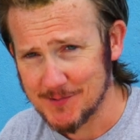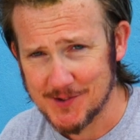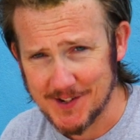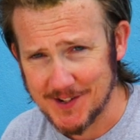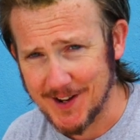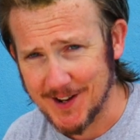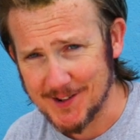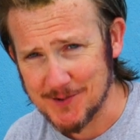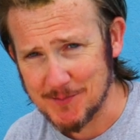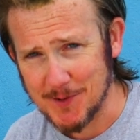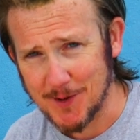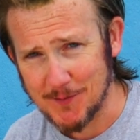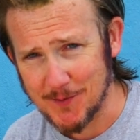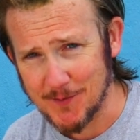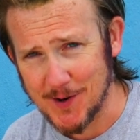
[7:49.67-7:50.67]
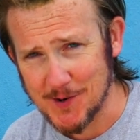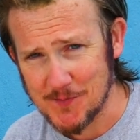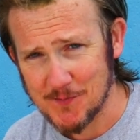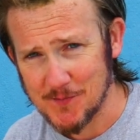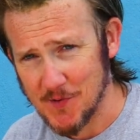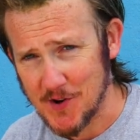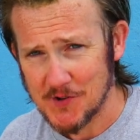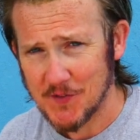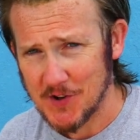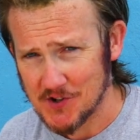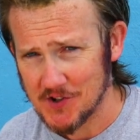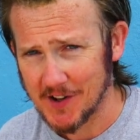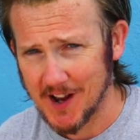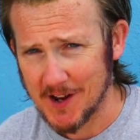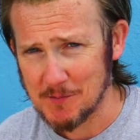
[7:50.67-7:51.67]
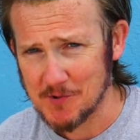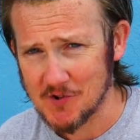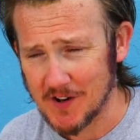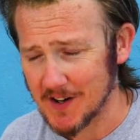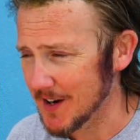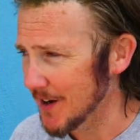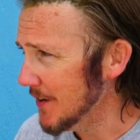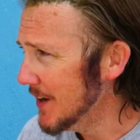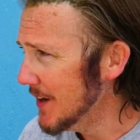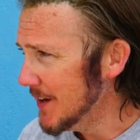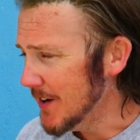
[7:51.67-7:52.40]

you see there's some lovely fresh, fresh fish that came straight out.